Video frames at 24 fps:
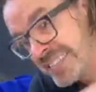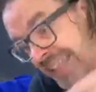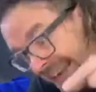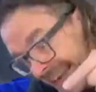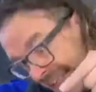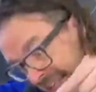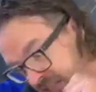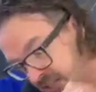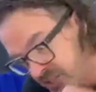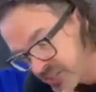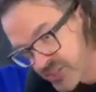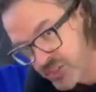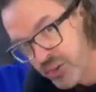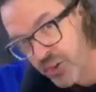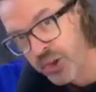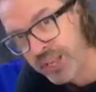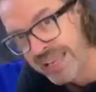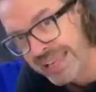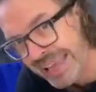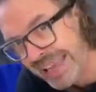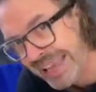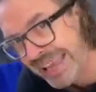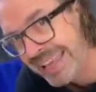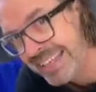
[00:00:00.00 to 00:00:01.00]
that insert
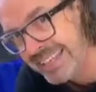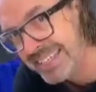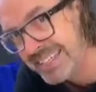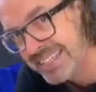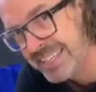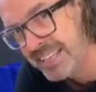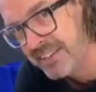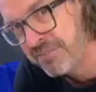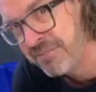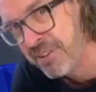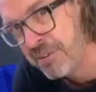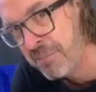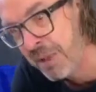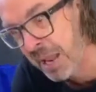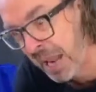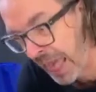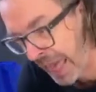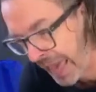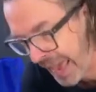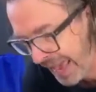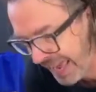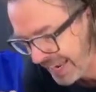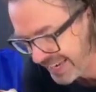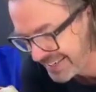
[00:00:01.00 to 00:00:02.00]
into the fibula
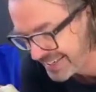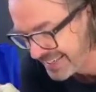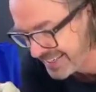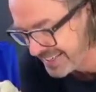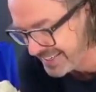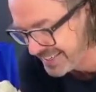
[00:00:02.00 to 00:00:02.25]
head.